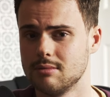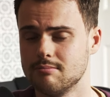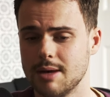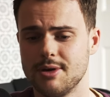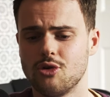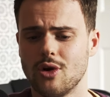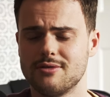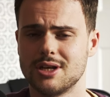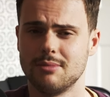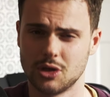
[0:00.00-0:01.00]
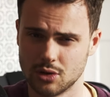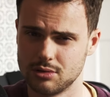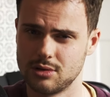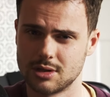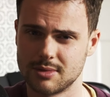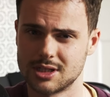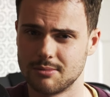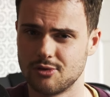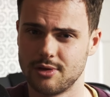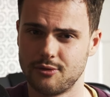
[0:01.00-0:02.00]
Maybe Creative Assembly could do something
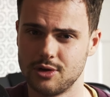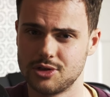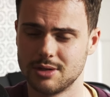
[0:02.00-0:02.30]
similar in the future,